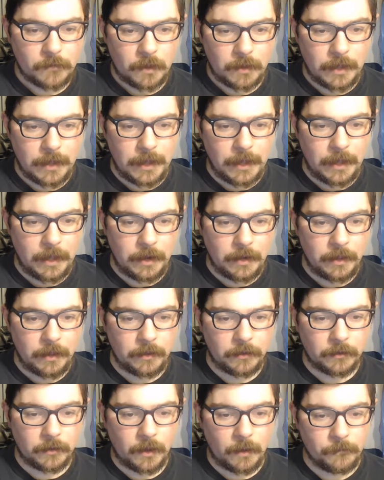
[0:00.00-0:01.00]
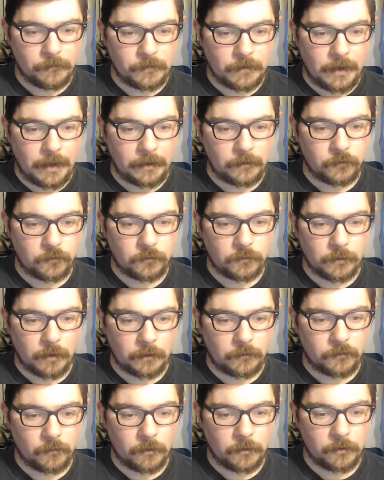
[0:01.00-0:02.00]
And it comes in at
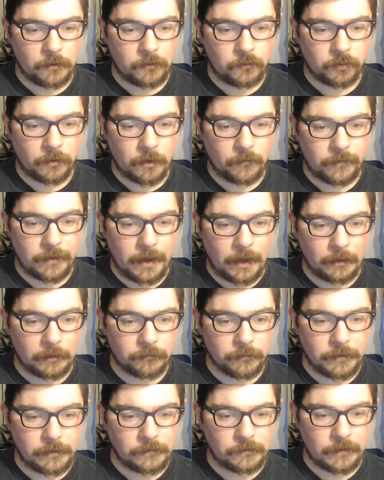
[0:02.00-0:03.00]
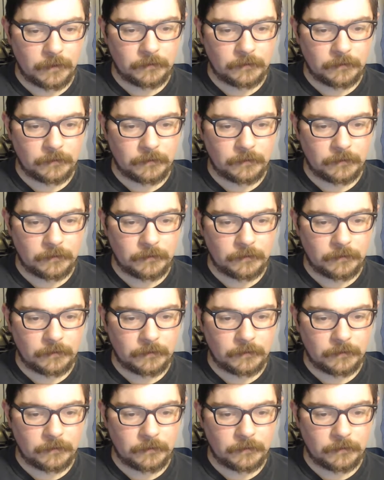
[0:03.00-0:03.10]
212 calories,